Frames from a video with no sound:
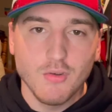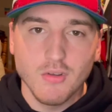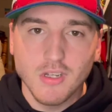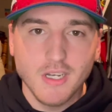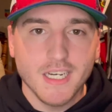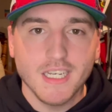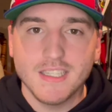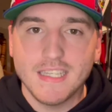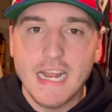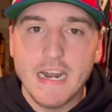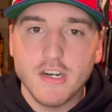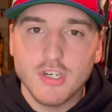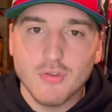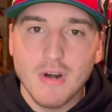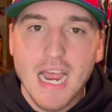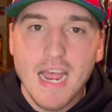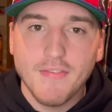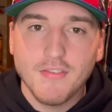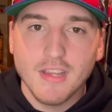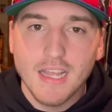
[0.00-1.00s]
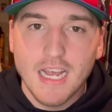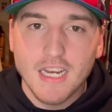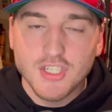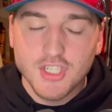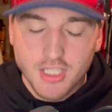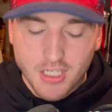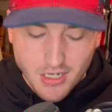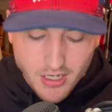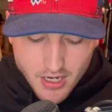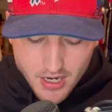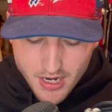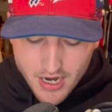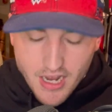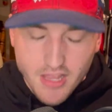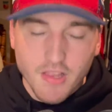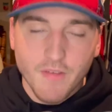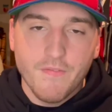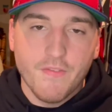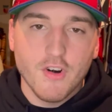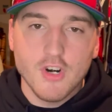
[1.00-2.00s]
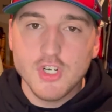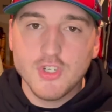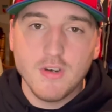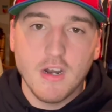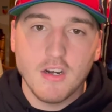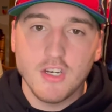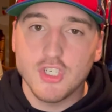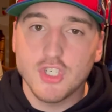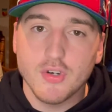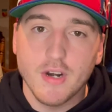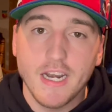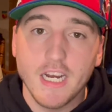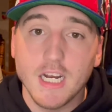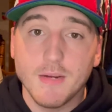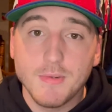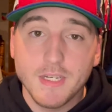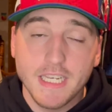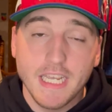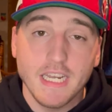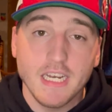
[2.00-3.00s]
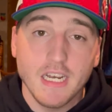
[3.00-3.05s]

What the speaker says: look at that draft last year. In the first round, you traded up to get